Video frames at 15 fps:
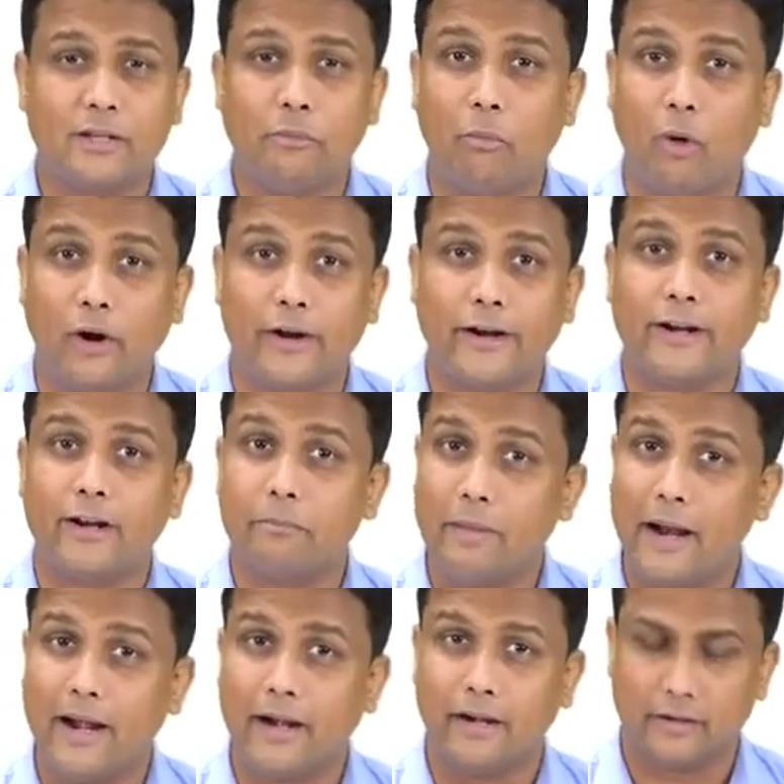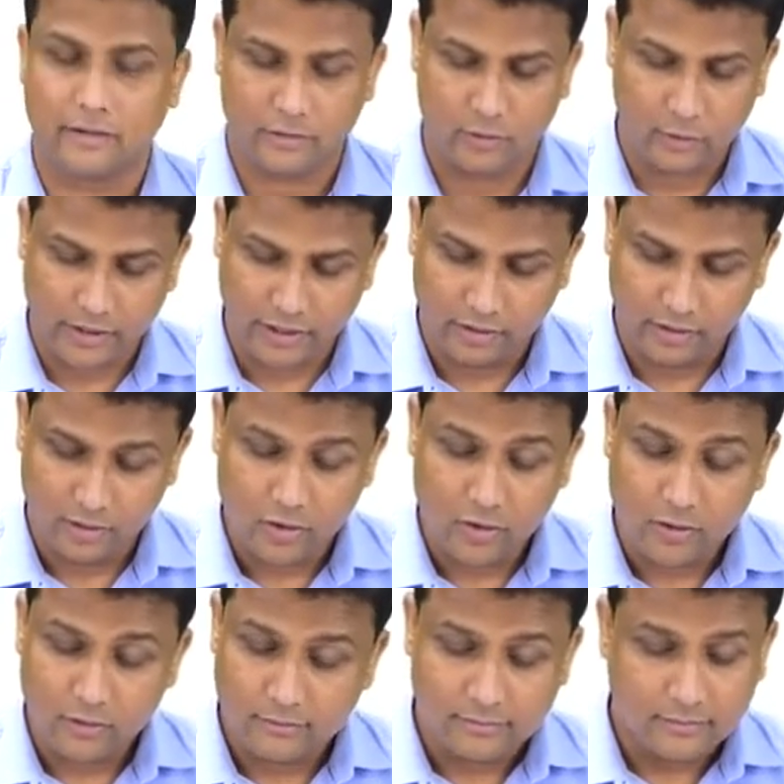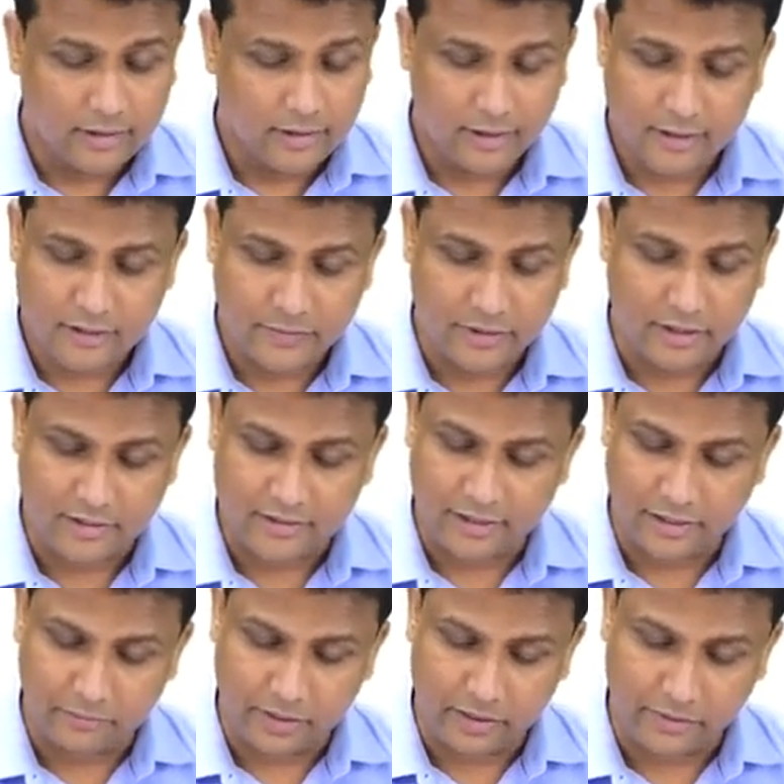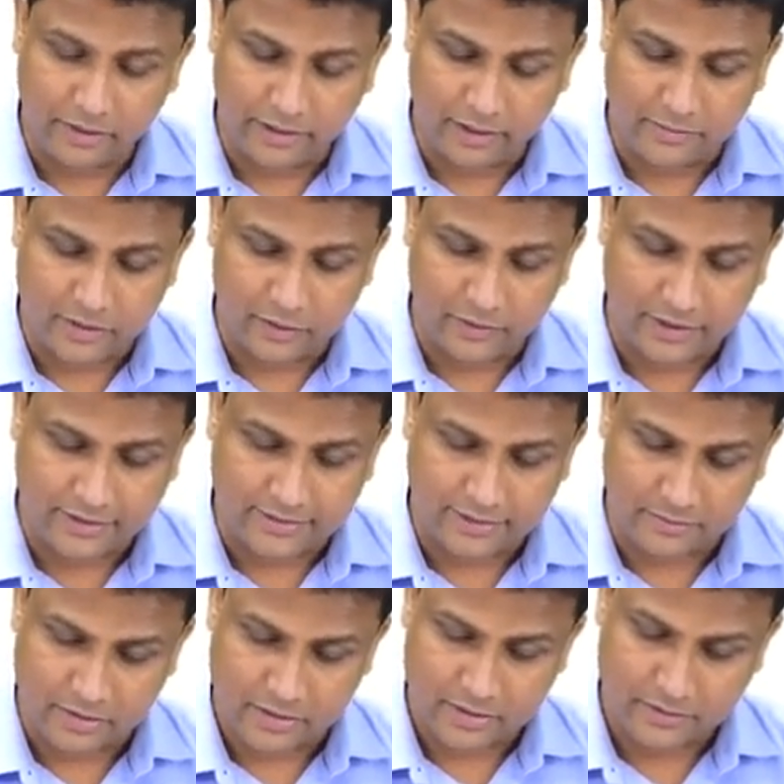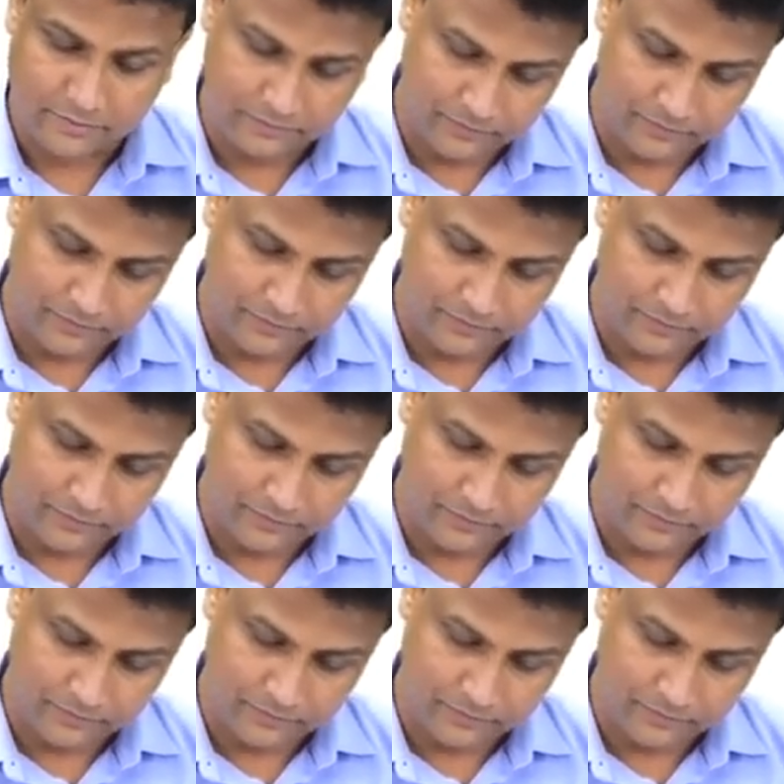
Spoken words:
the moderator band. Okay, has been asked like many times in your exams.